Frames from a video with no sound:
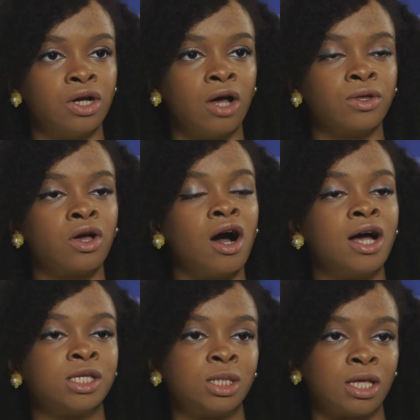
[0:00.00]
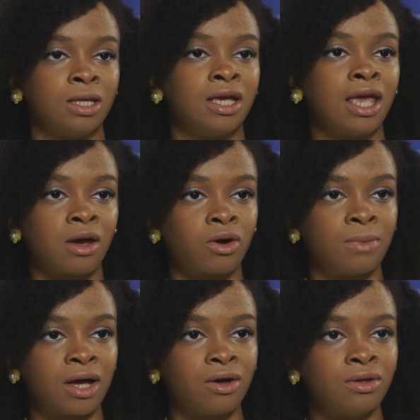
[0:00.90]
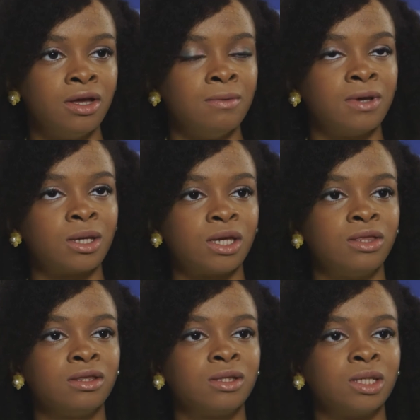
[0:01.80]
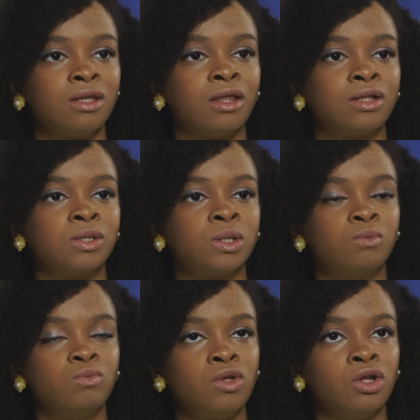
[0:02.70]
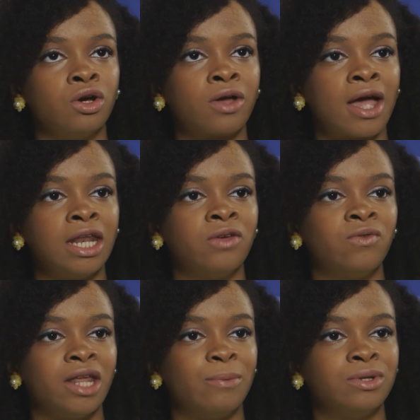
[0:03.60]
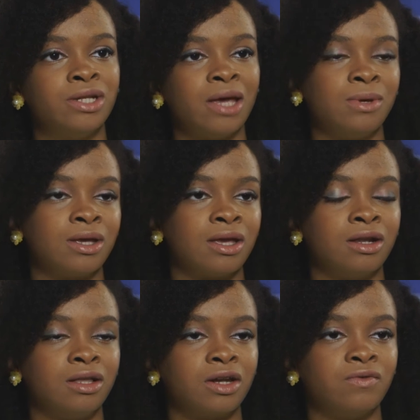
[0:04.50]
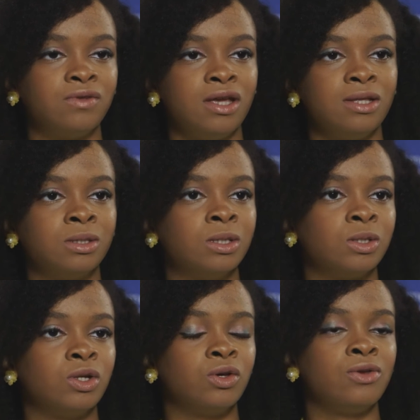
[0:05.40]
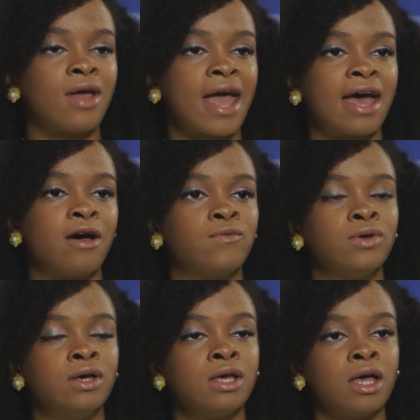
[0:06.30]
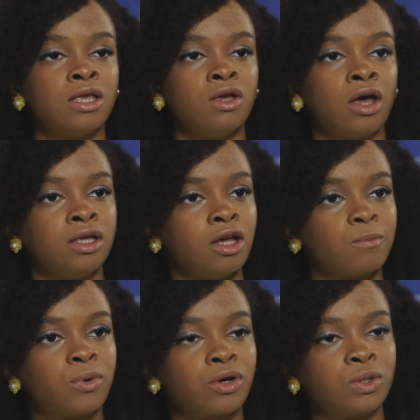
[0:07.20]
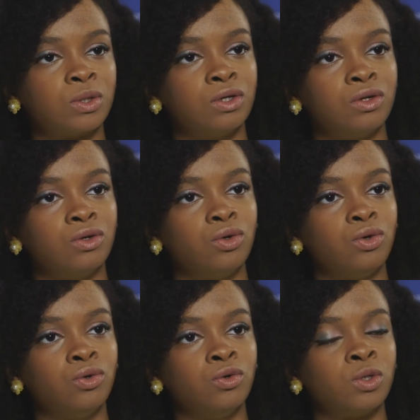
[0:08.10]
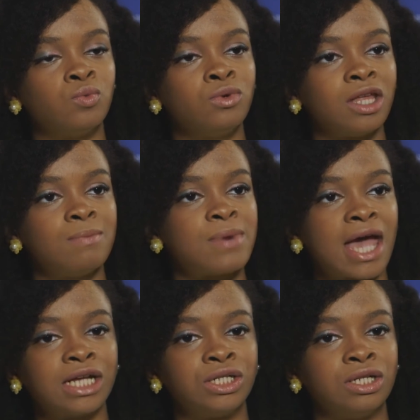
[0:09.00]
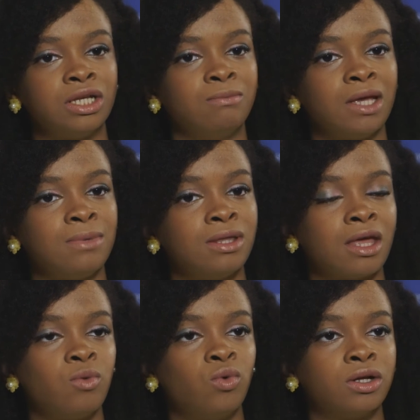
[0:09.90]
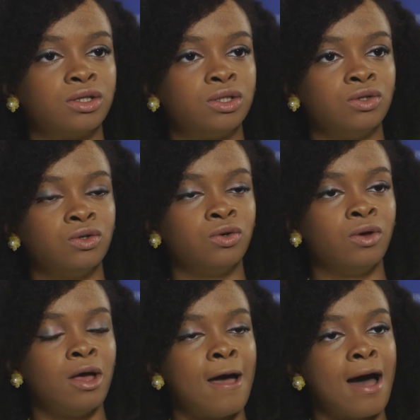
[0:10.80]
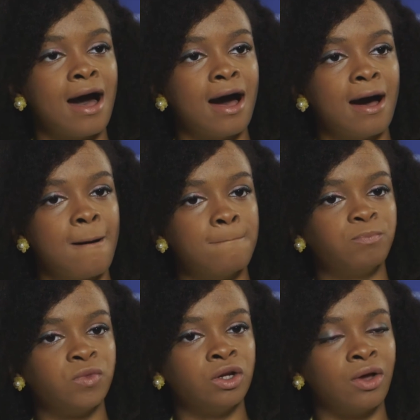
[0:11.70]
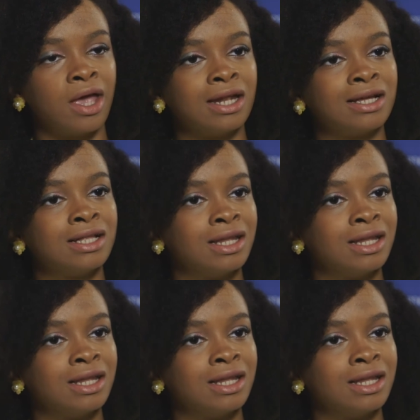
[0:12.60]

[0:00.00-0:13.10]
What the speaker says: on the causes that they care about. Because I think something that's, kind of an epidemic in a lot of teens is, you have a young person who's really passionate. Maybe they want to, end